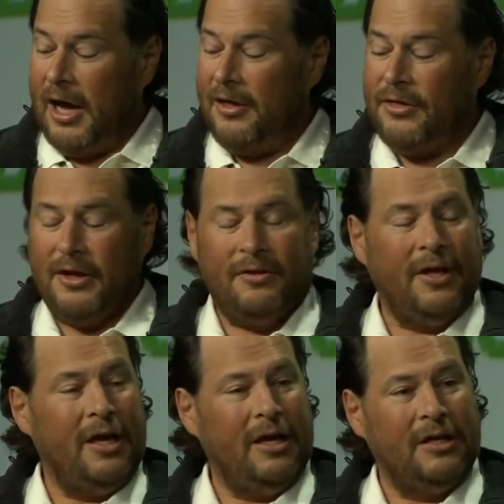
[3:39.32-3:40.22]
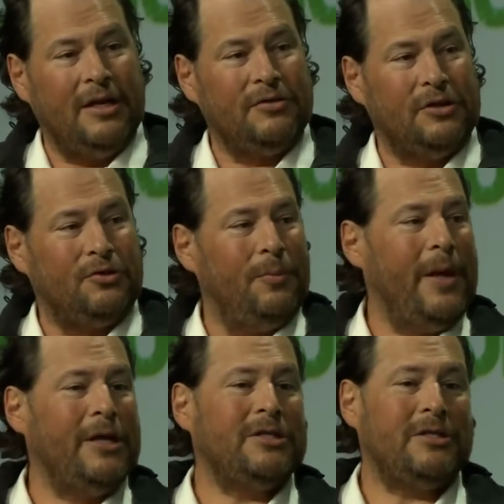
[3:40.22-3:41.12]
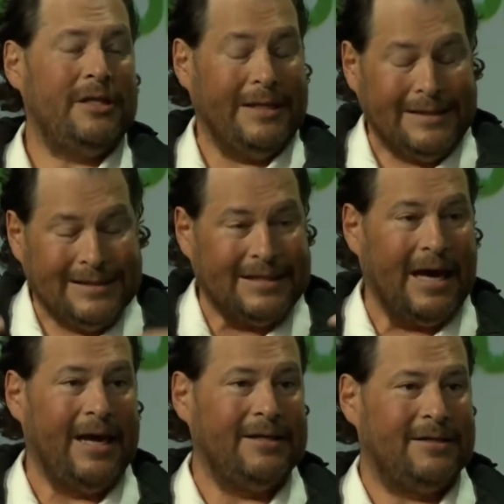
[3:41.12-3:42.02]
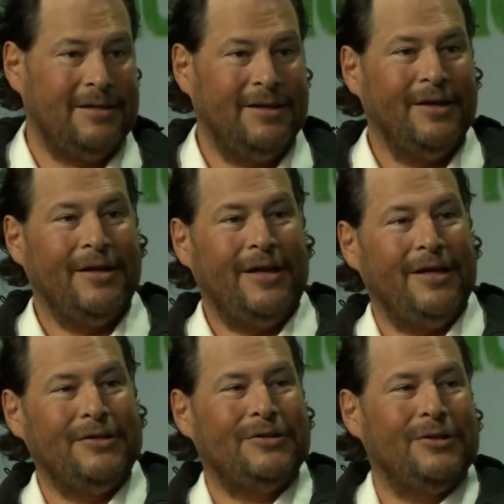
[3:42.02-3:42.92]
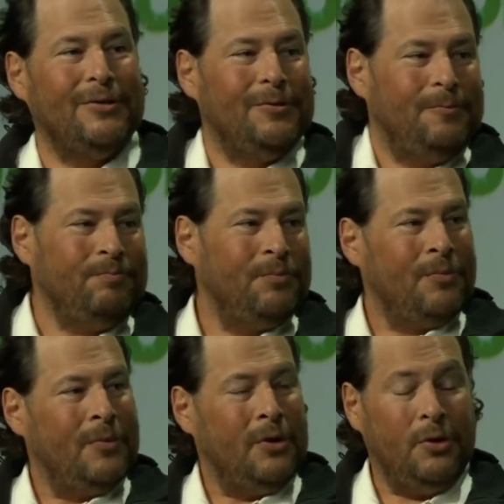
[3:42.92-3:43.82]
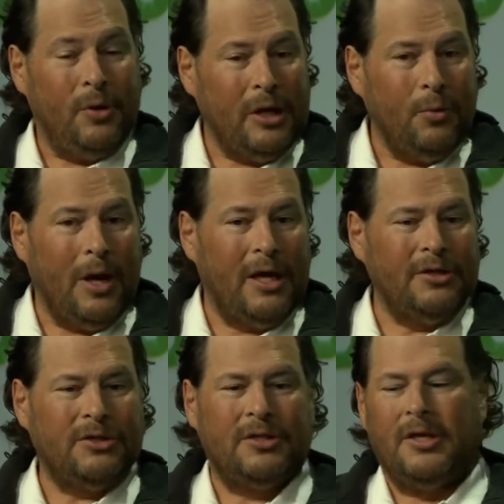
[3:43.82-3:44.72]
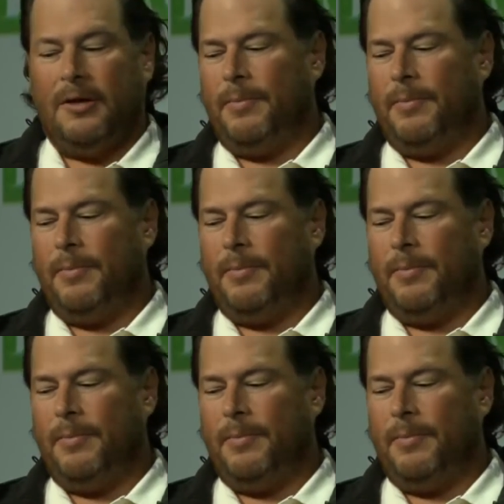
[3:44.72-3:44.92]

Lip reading: I think that it gives a tremendous insight into who he was,